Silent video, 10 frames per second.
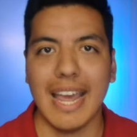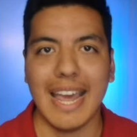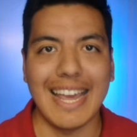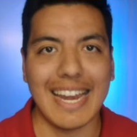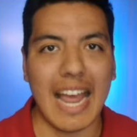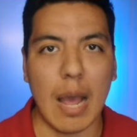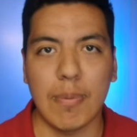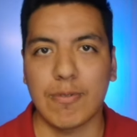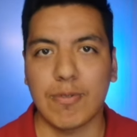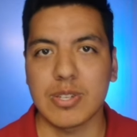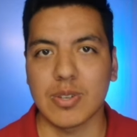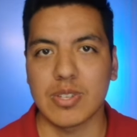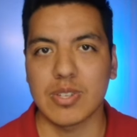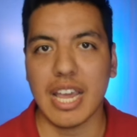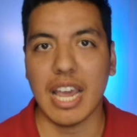It didn't happen to Fresno
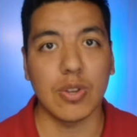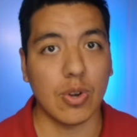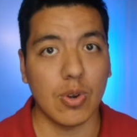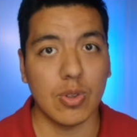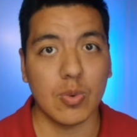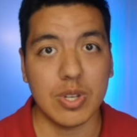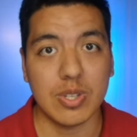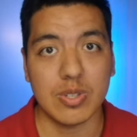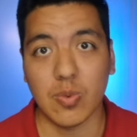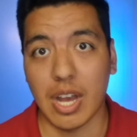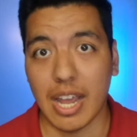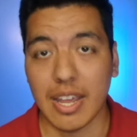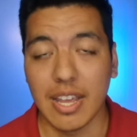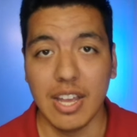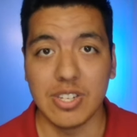State, and you heard the reason why
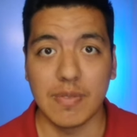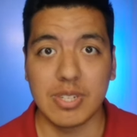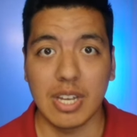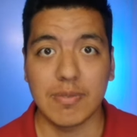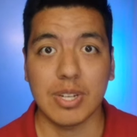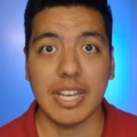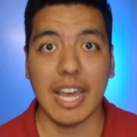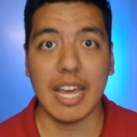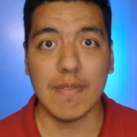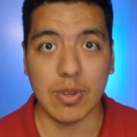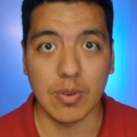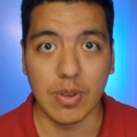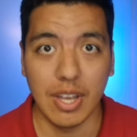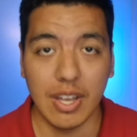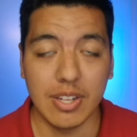Jeff Tedford gave you.
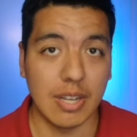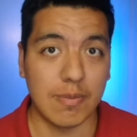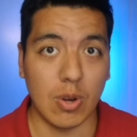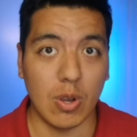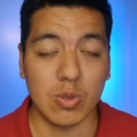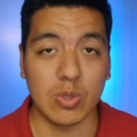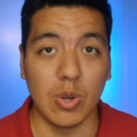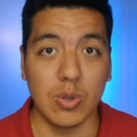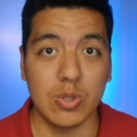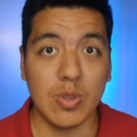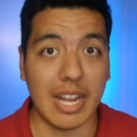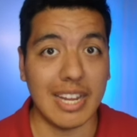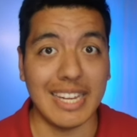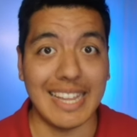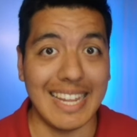Tedford also told you that
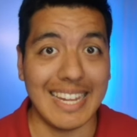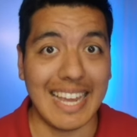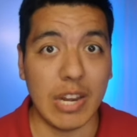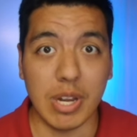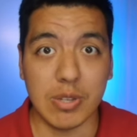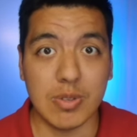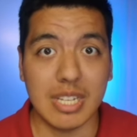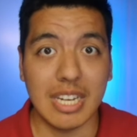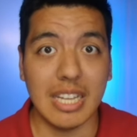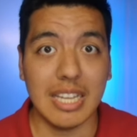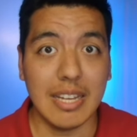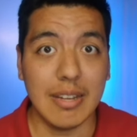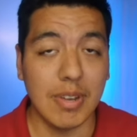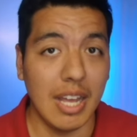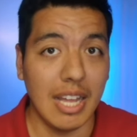he didn't think anyone else was going to
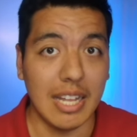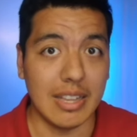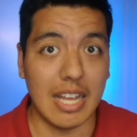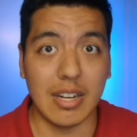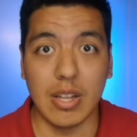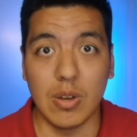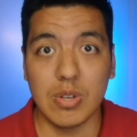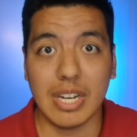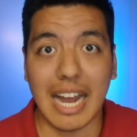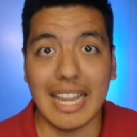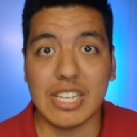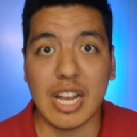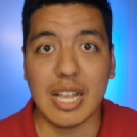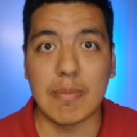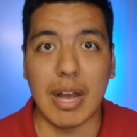leave, let alone a guy like
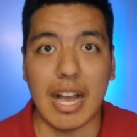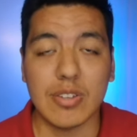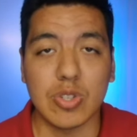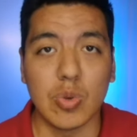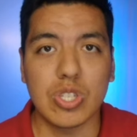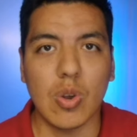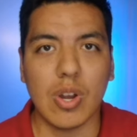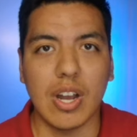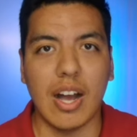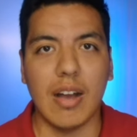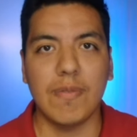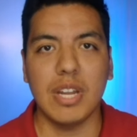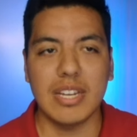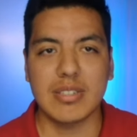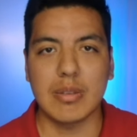Jalen Moss, who is so confident
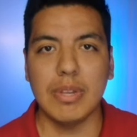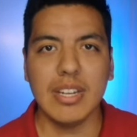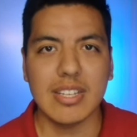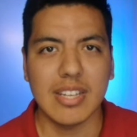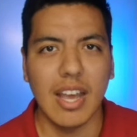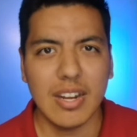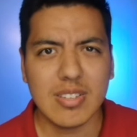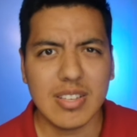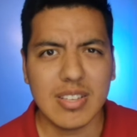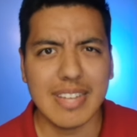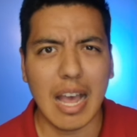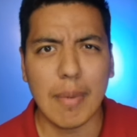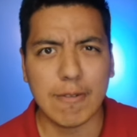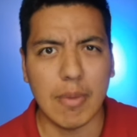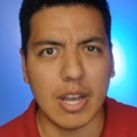in his abilities. Here's a little
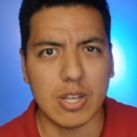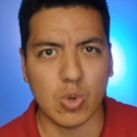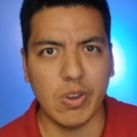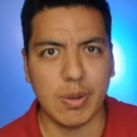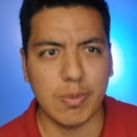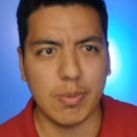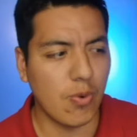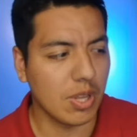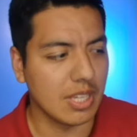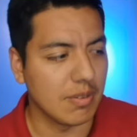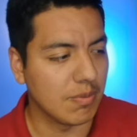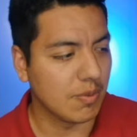soundbite from Moss real quick before we leave.